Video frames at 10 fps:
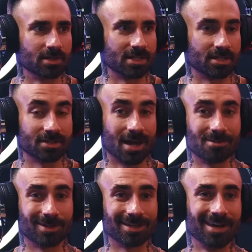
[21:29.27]
Cause at the
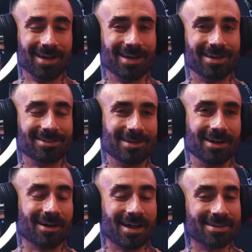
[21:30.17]
time, like in
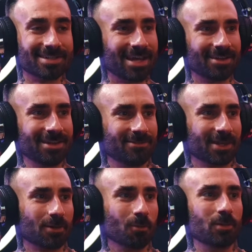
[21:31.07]
our heads, it had even
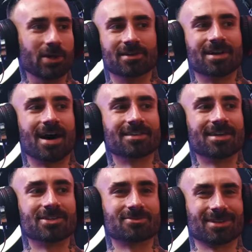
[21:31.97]
like a weird
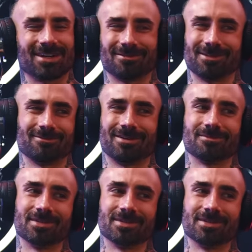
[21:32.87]
connotation. Like, I don't really want to